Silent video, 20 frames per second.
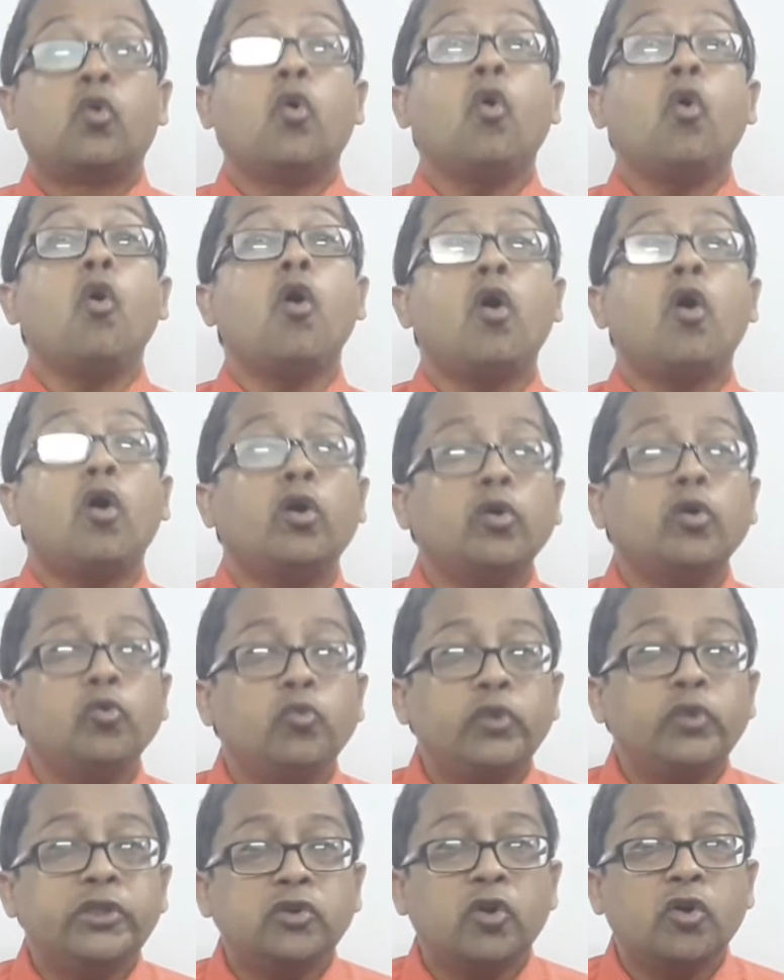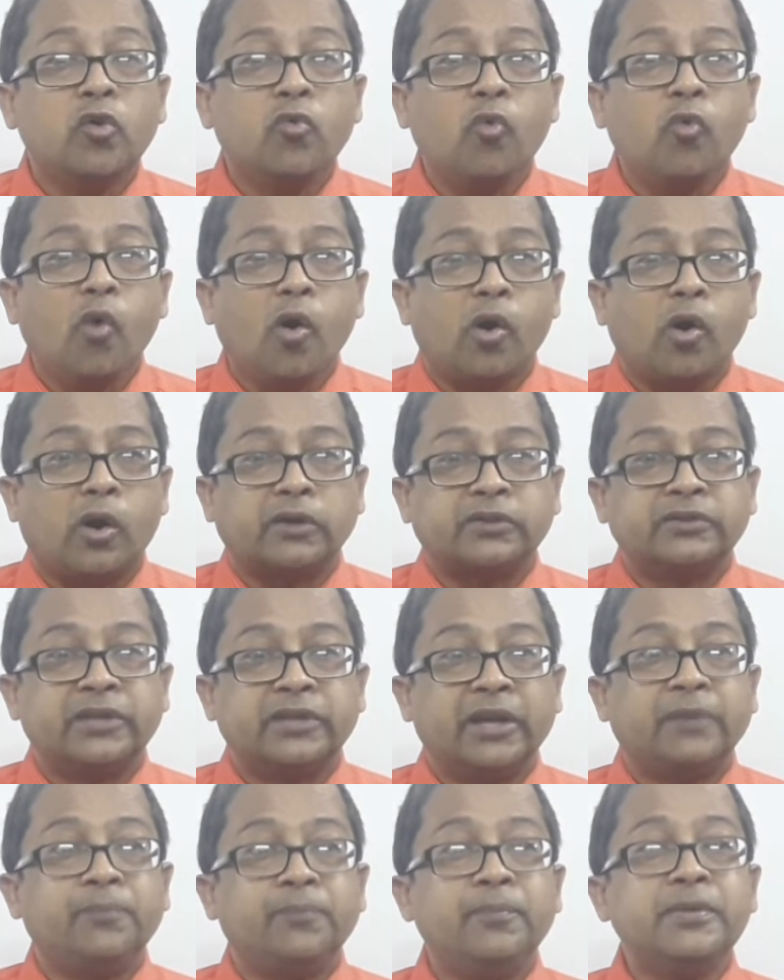Go on with your
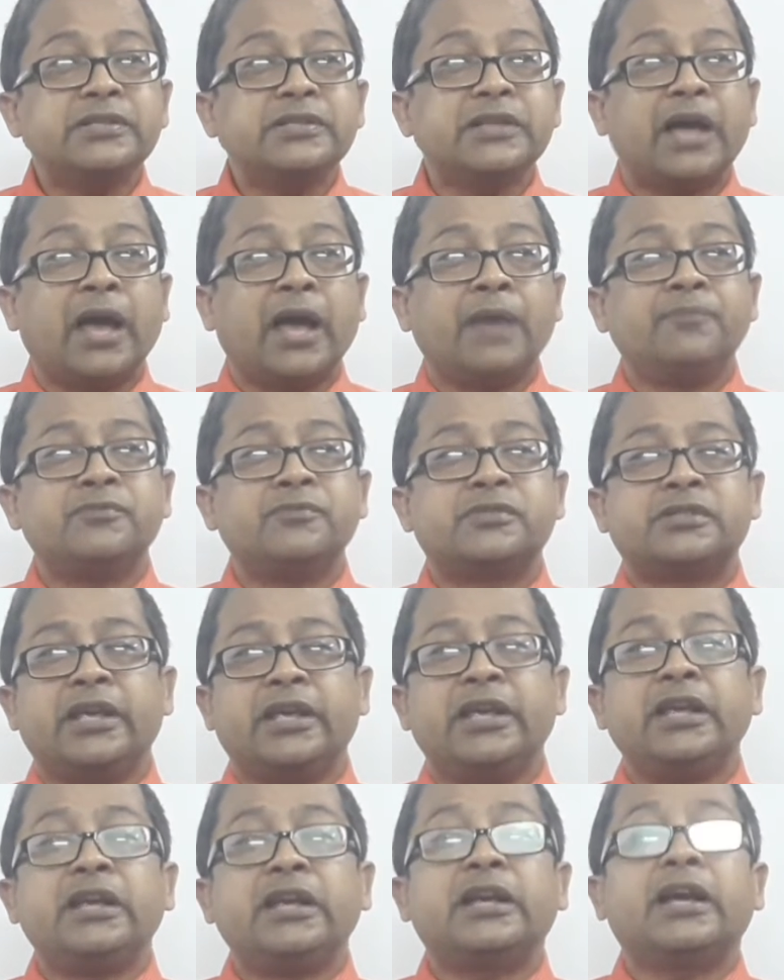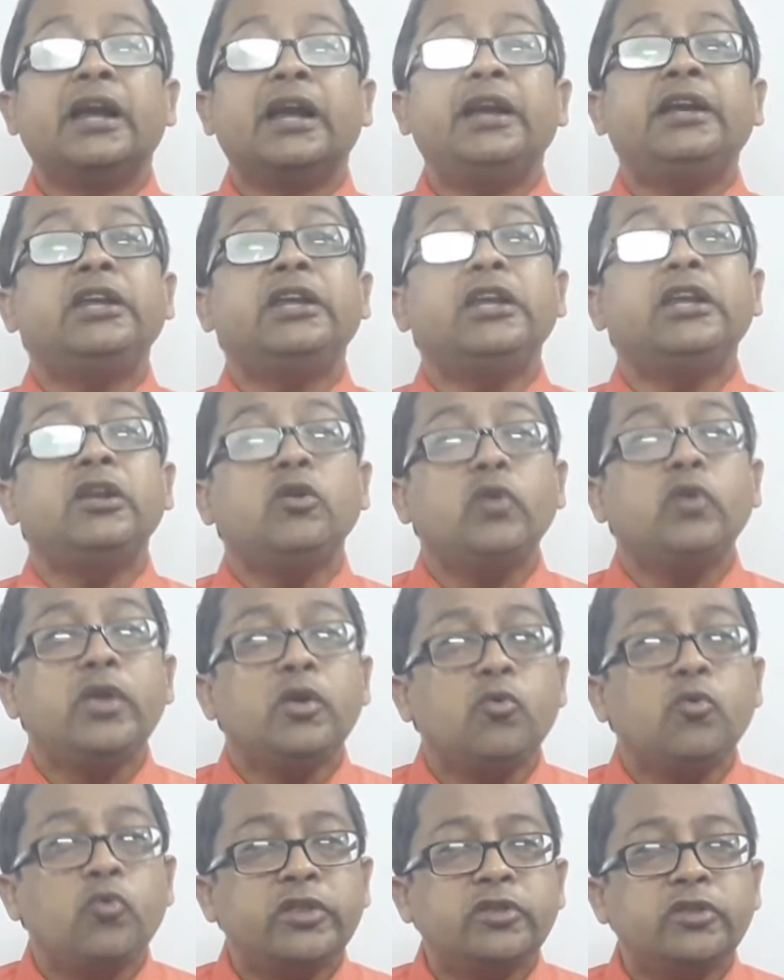work. That means I am saying
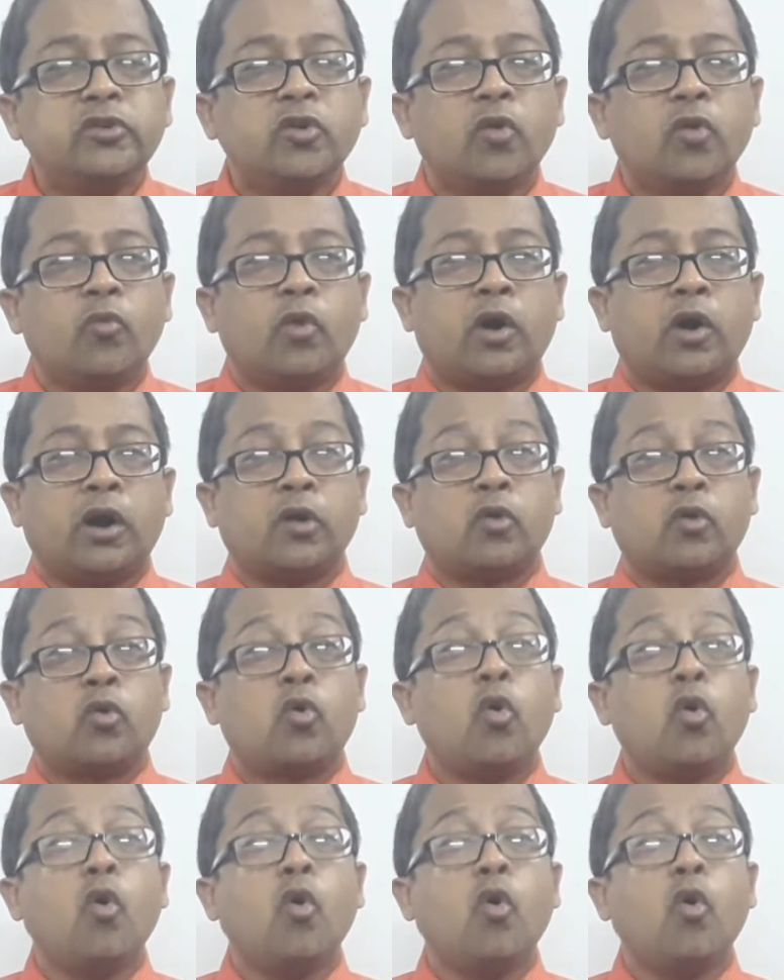continuing with your work.